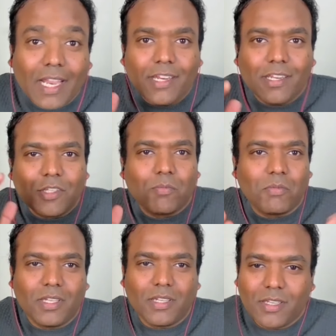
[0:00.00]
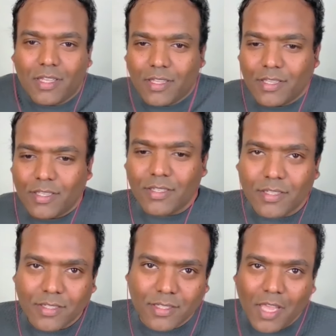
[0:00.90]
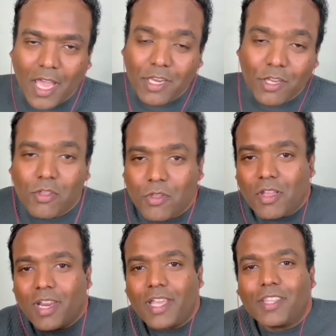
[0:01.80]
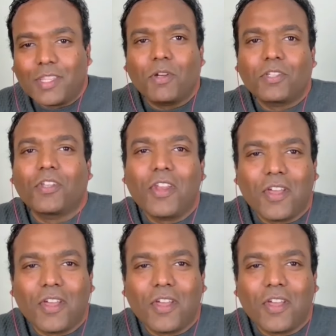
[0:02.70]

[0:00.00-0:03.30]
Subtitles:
discipline is, and you're like the persona of